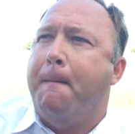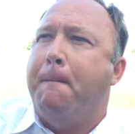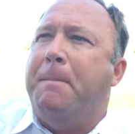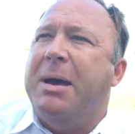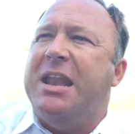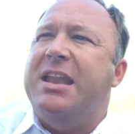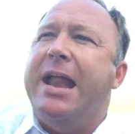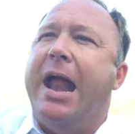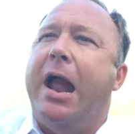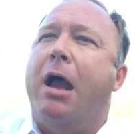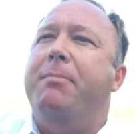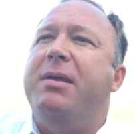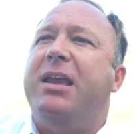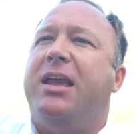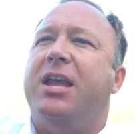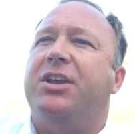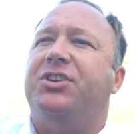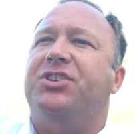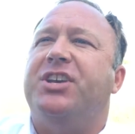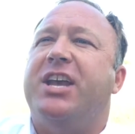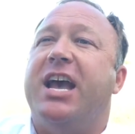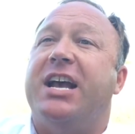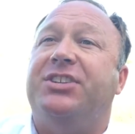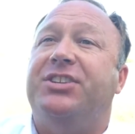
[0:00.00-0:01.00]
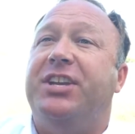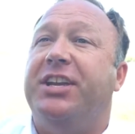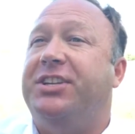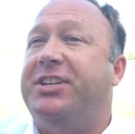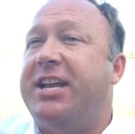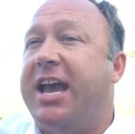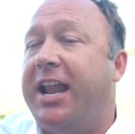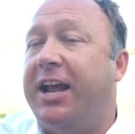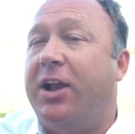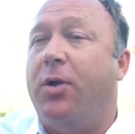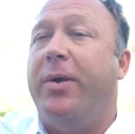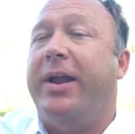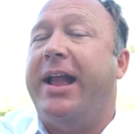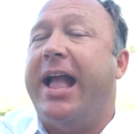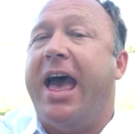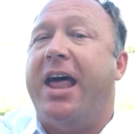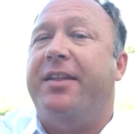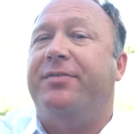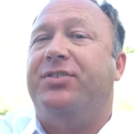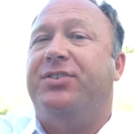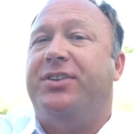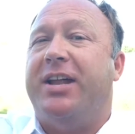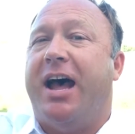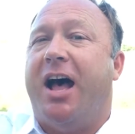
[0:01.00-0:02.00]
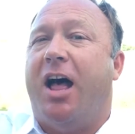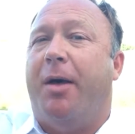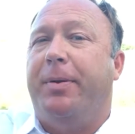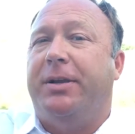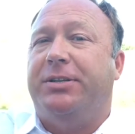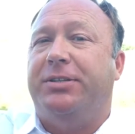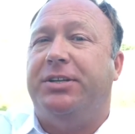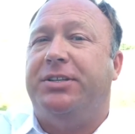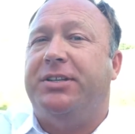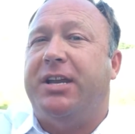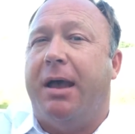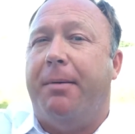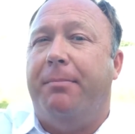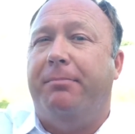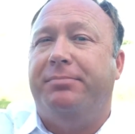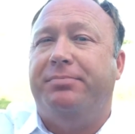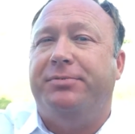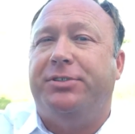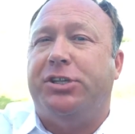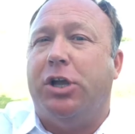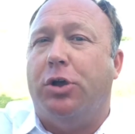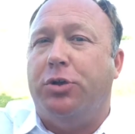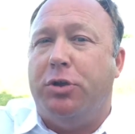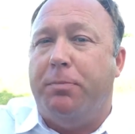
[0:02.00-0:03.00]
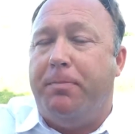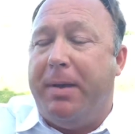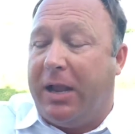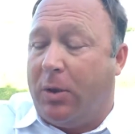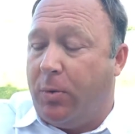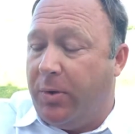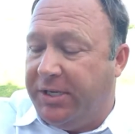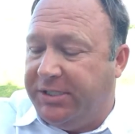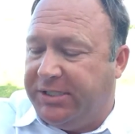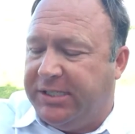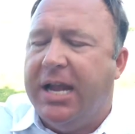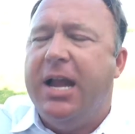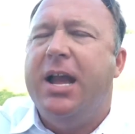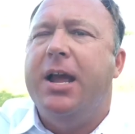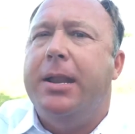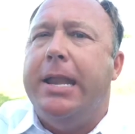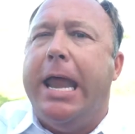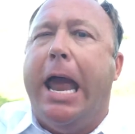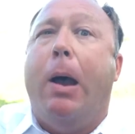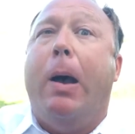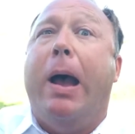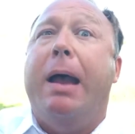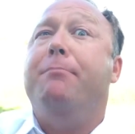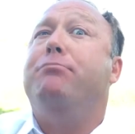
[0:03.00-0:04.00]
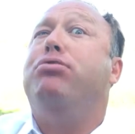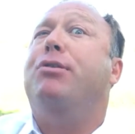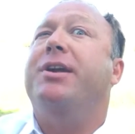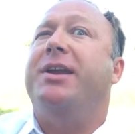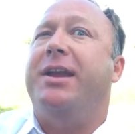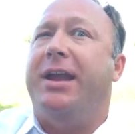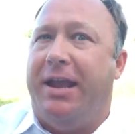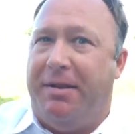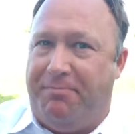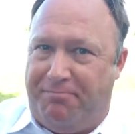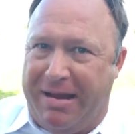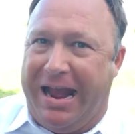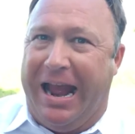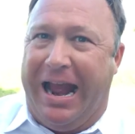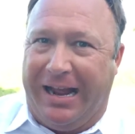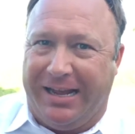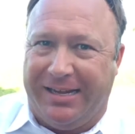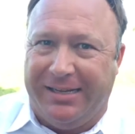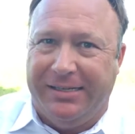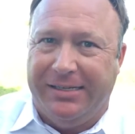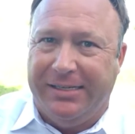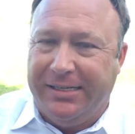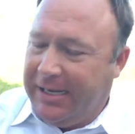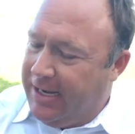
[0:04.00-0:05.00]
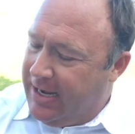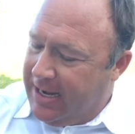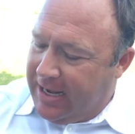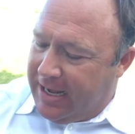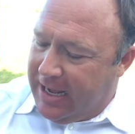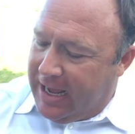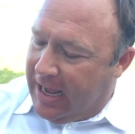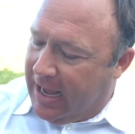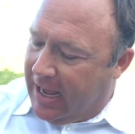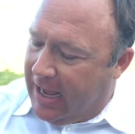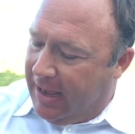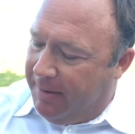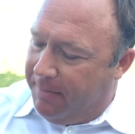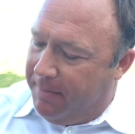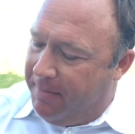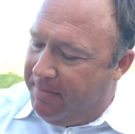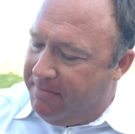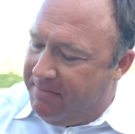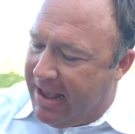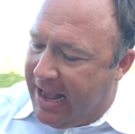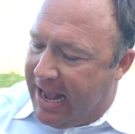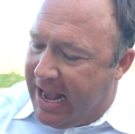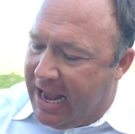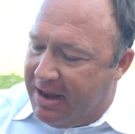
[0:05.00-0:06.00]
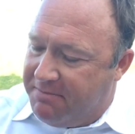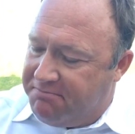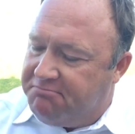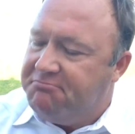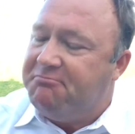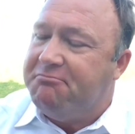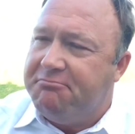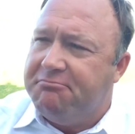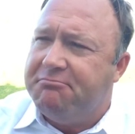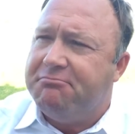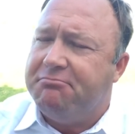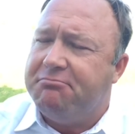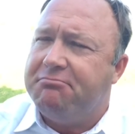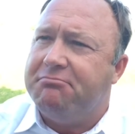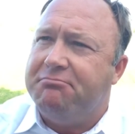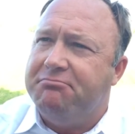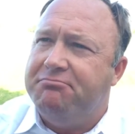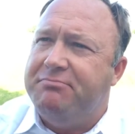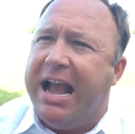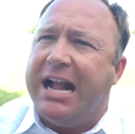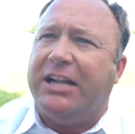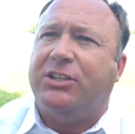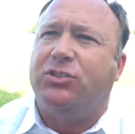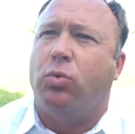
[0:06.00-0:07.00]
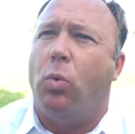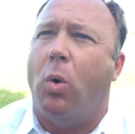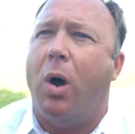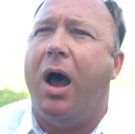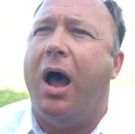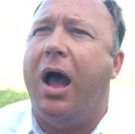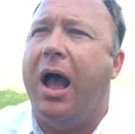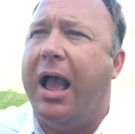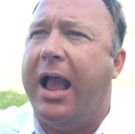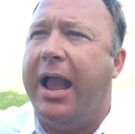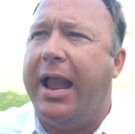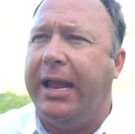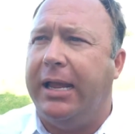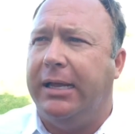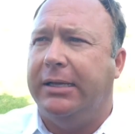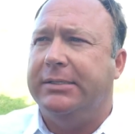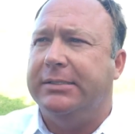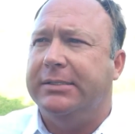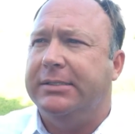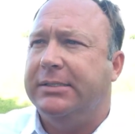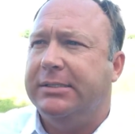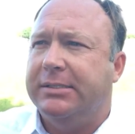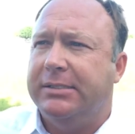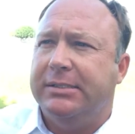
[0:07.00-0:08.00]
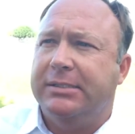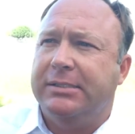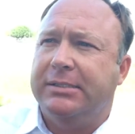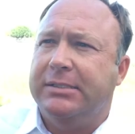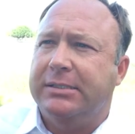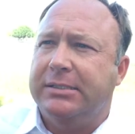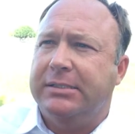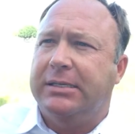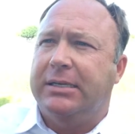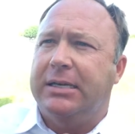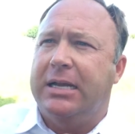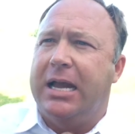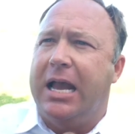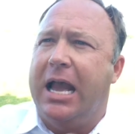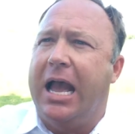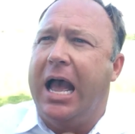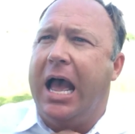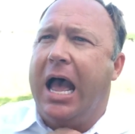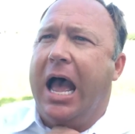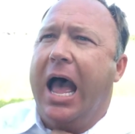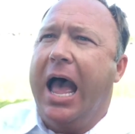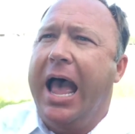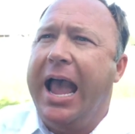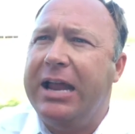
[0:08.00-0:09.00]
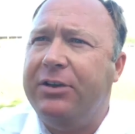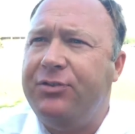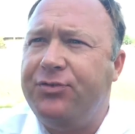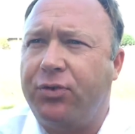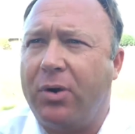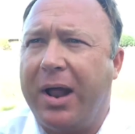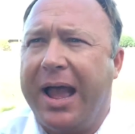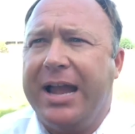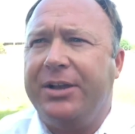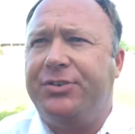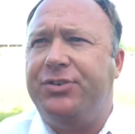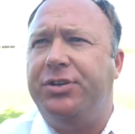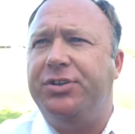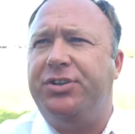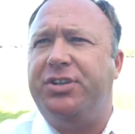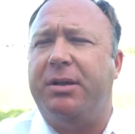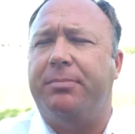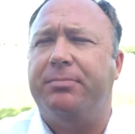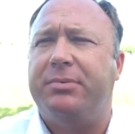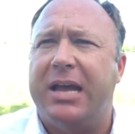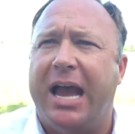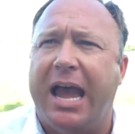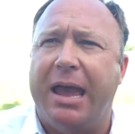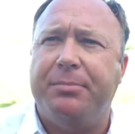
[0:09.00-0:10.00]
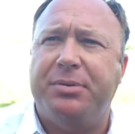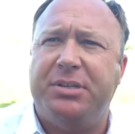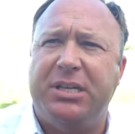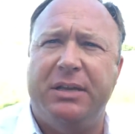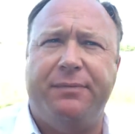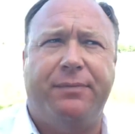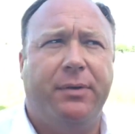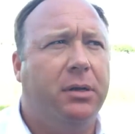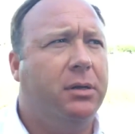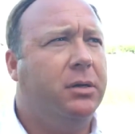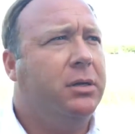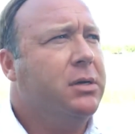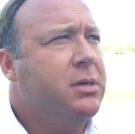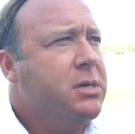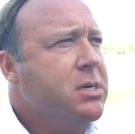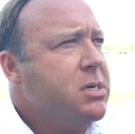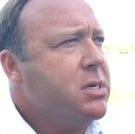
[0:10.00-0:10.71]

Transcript: But now because cussing's kind of going out of style because it's come so ubiquitous, now I'm bringing it back. And that's why I try to sometimes even